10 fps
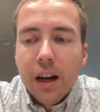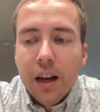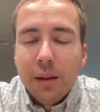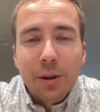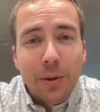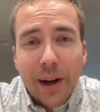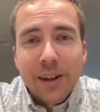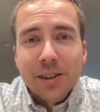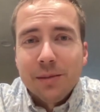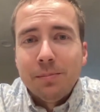It
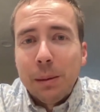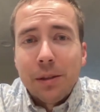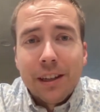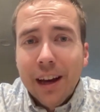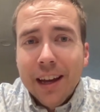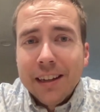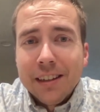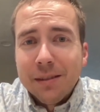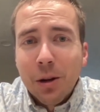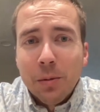requires people to die and
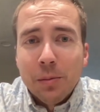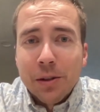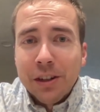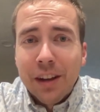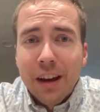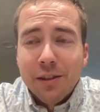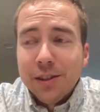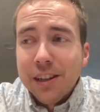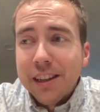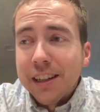to open up their
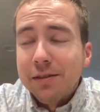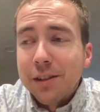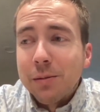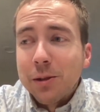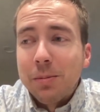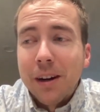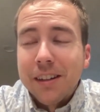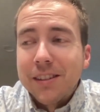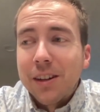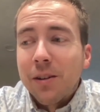cadavers, I think, for the most
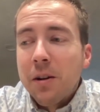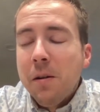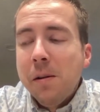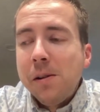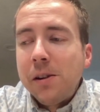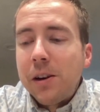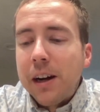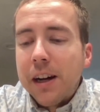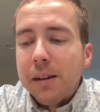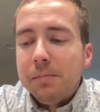part. So,
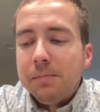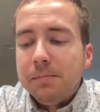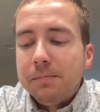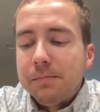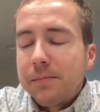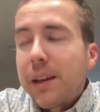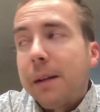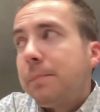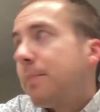yeah.